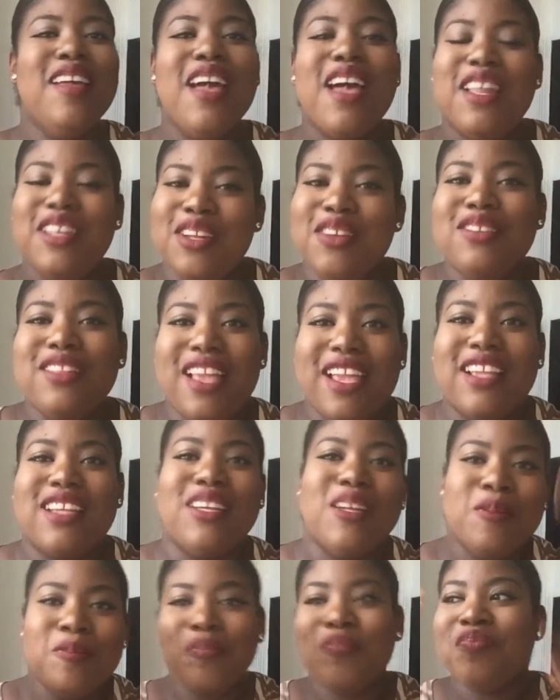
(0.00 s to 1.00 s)
And you're
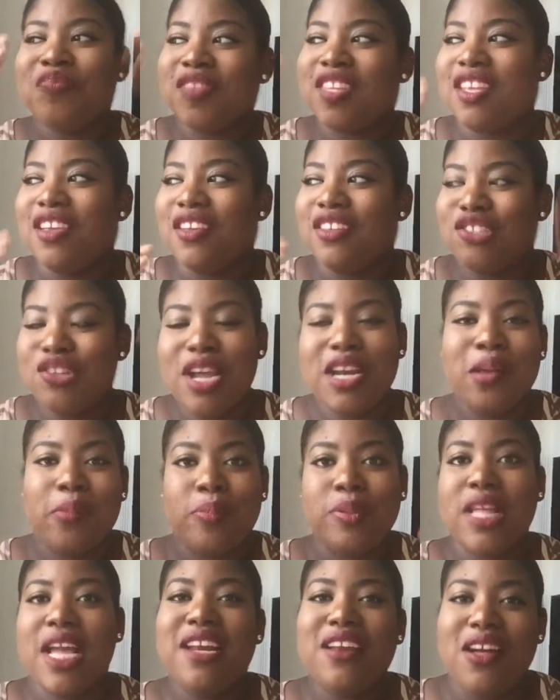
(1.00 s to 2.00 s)
like trying to
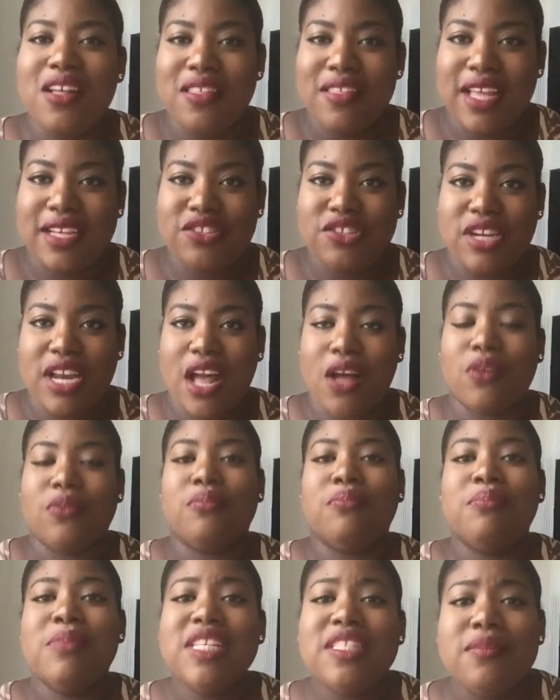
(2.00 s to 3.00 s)
blend all of that shit
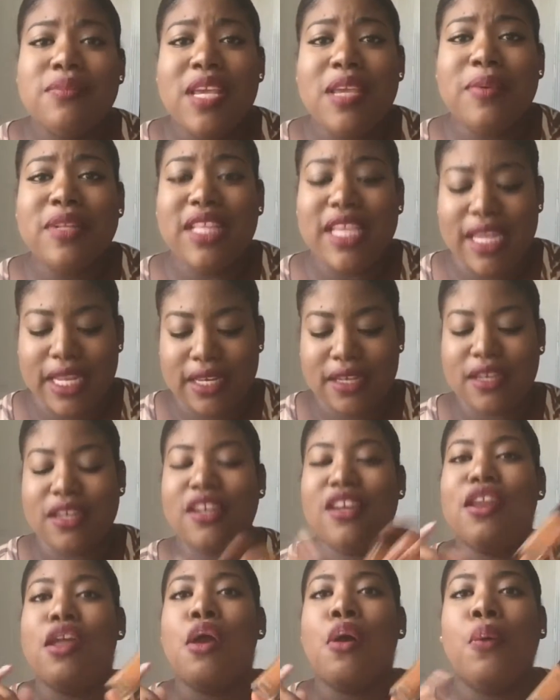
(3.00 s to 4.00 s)
out. Miss Maybelline,
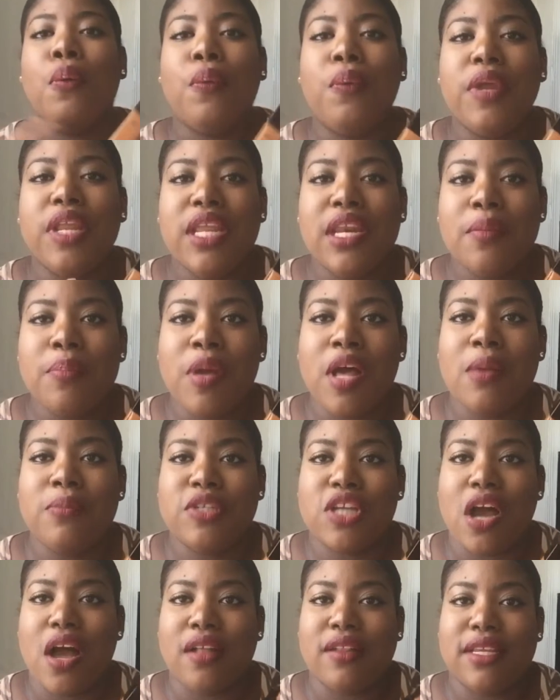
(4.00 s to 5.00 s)
we need a
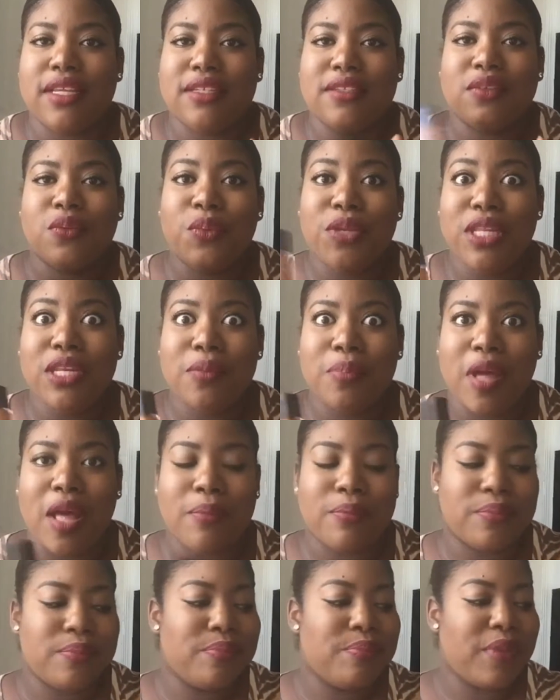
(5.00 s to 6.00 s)
pump, darling. We need a
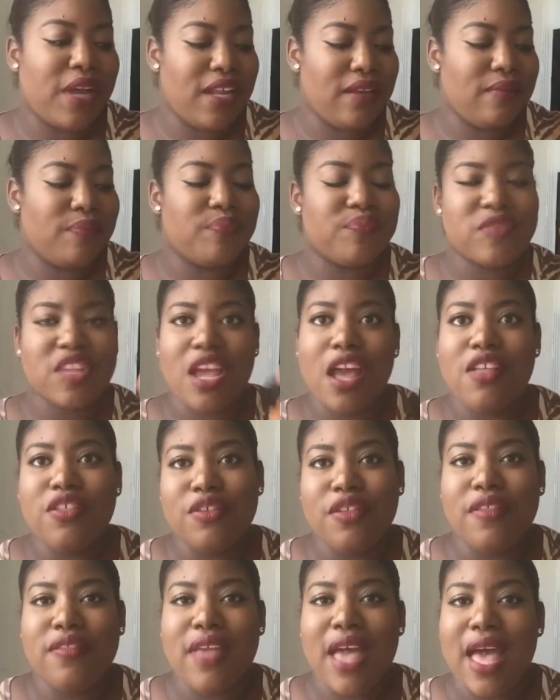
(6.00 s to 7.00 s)
pump. But
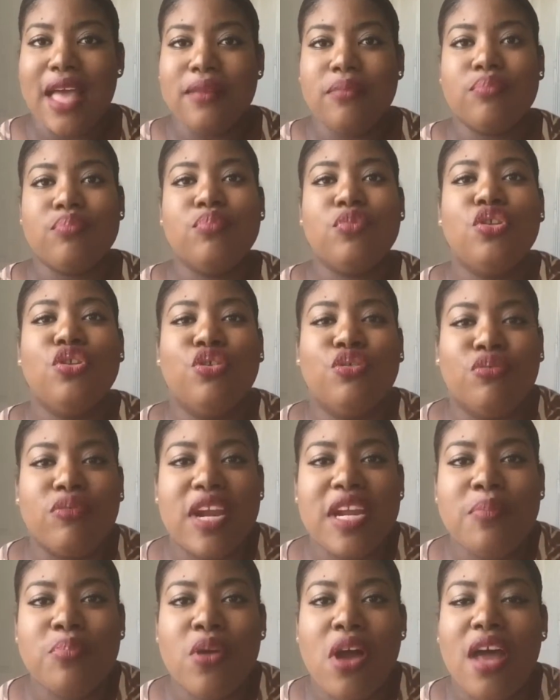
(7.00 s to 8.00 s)
other than that,
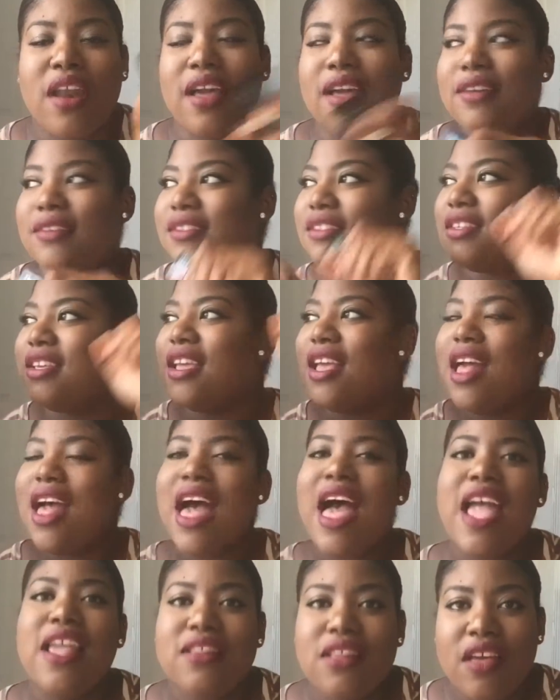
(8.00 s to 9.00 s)
great product.
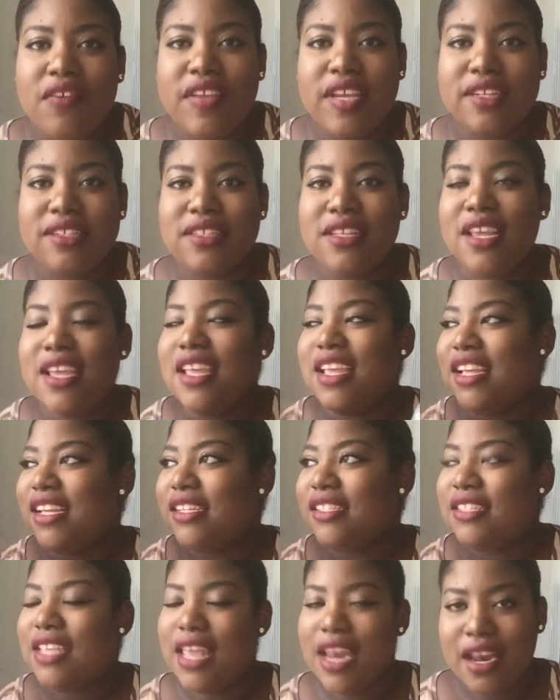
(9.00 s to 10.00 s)
I love it.
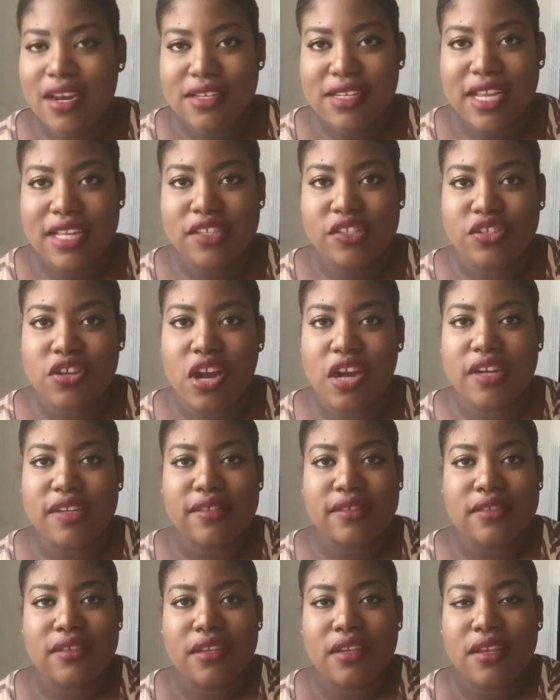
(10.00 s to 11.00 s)
10 out of 10
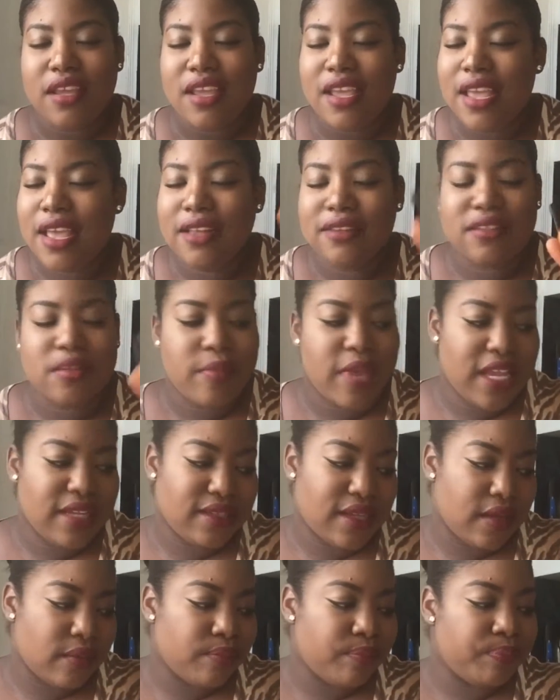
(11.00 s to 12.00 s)
stars. It's
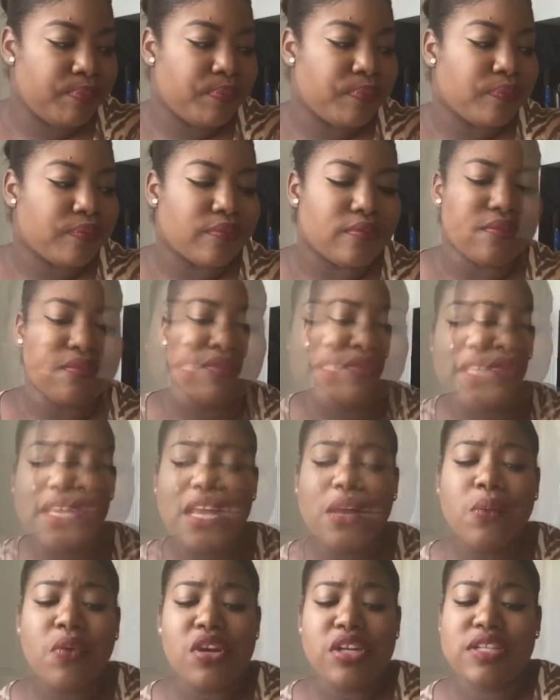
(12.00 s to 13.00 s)
amazing. Next thing
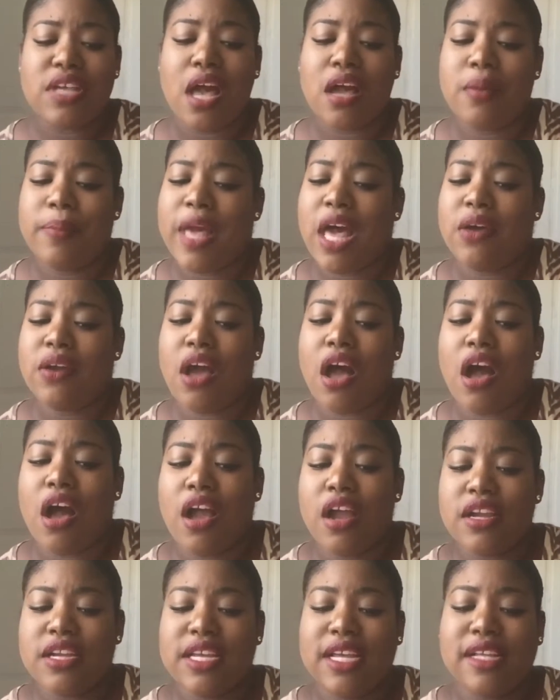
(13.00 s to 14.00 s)
I want to talk about
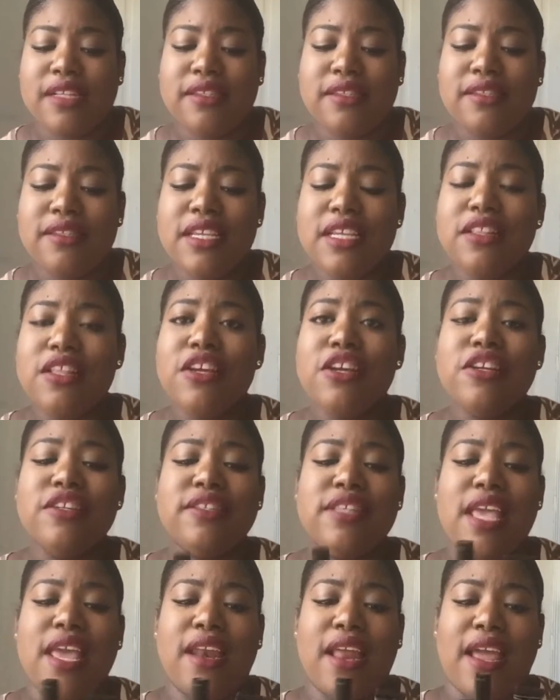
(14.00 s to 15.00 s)
are concealers,
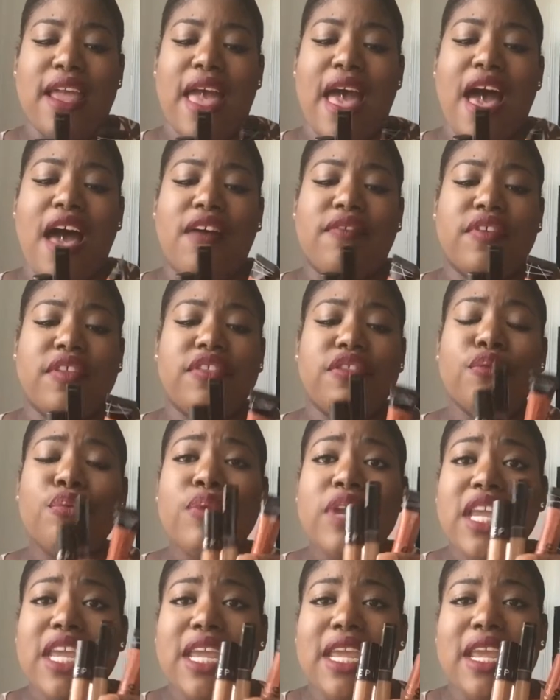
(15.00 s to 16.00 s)
and I have
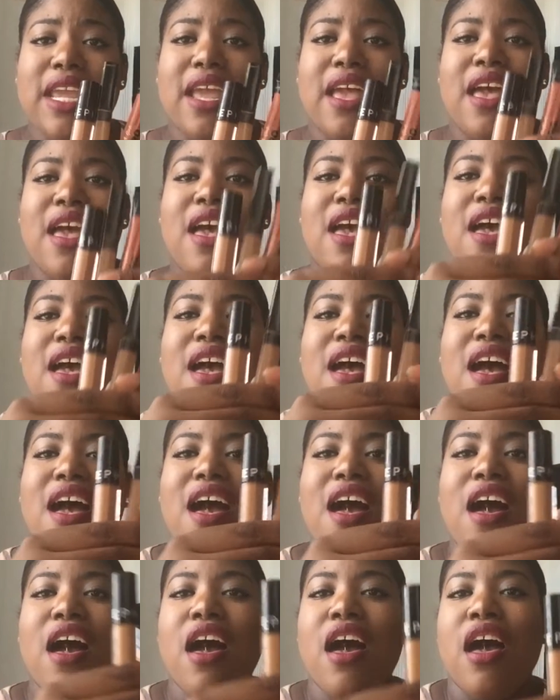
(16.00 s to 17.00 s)
3.
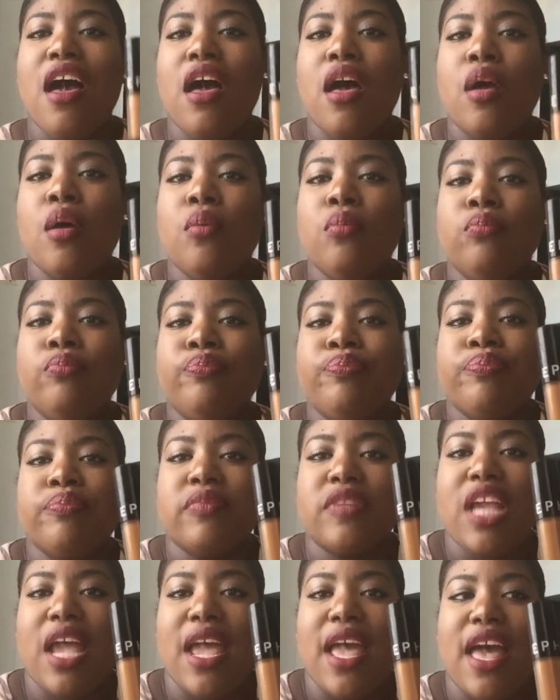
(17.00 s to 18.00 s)

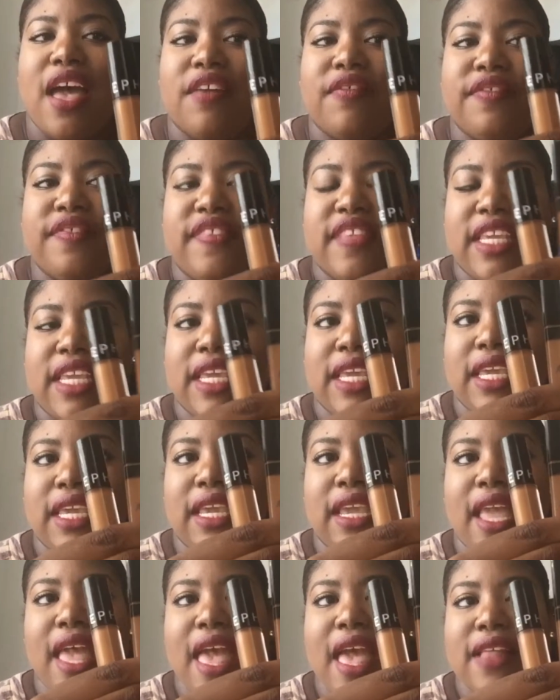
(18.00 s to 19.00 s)
I have
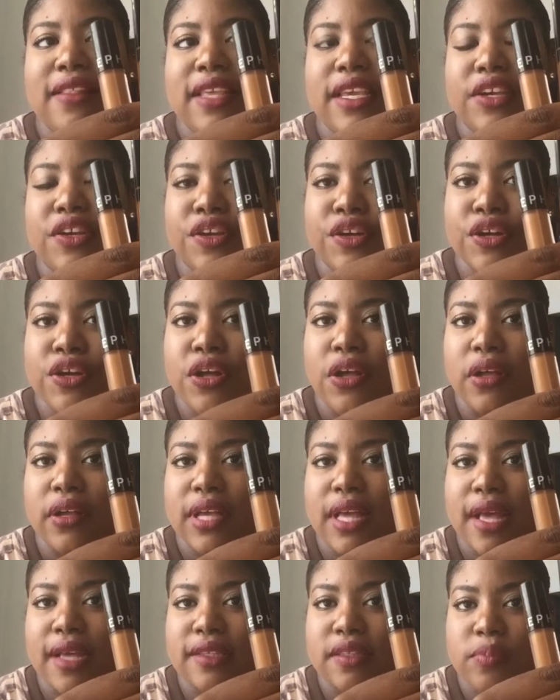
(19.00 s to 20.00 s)
the LA Girl
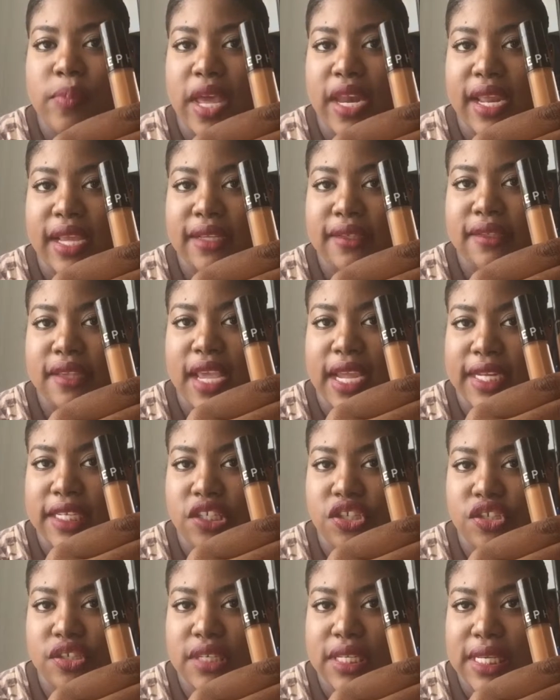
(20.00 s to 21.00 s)
Cosmetics
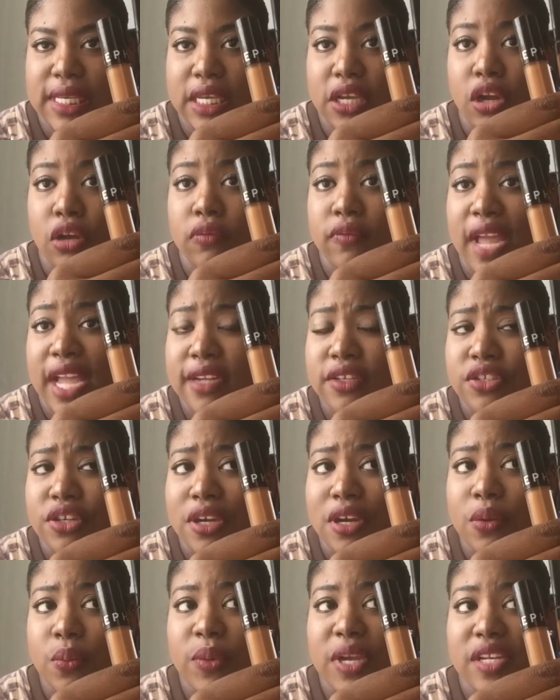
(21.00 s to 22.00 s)
HD
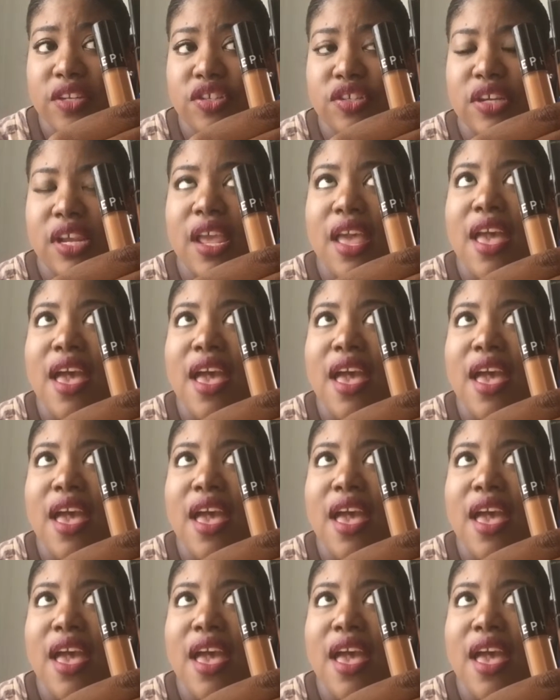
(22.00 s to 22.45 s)
Corrector, which